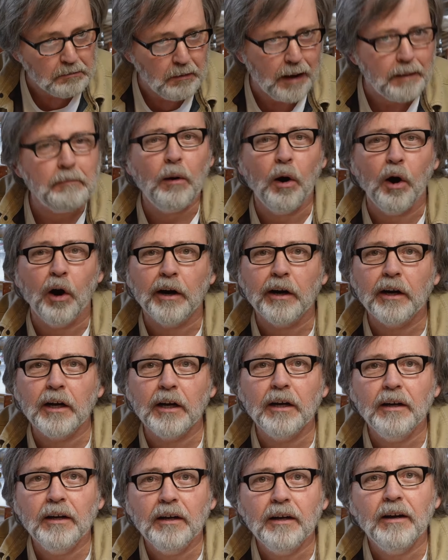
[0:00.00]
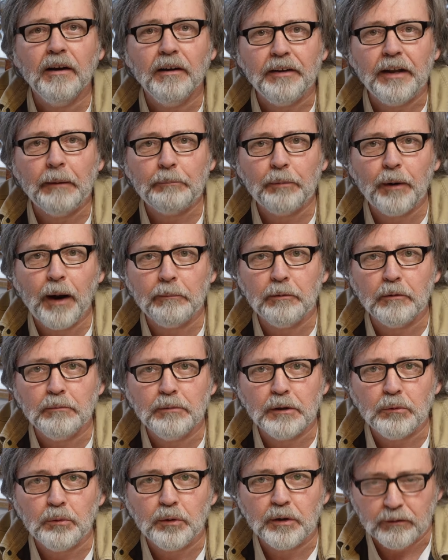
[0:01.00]
my mark, and that
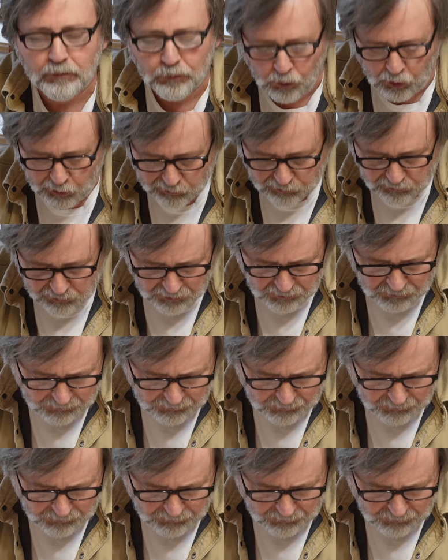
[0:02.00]
probably would have worked.